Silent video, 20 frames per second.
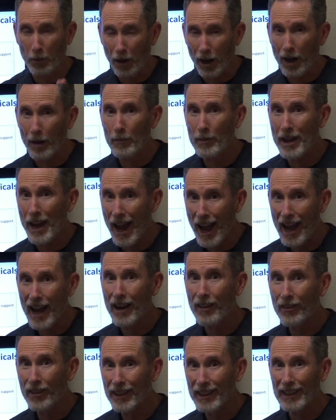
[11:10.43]
probably
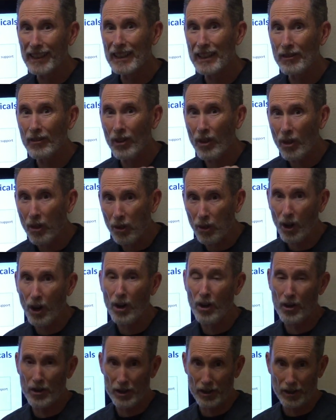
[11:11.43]
haven't even
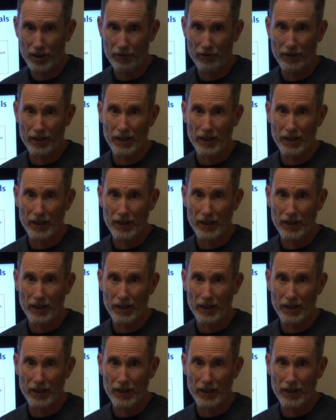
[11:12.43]
thought of.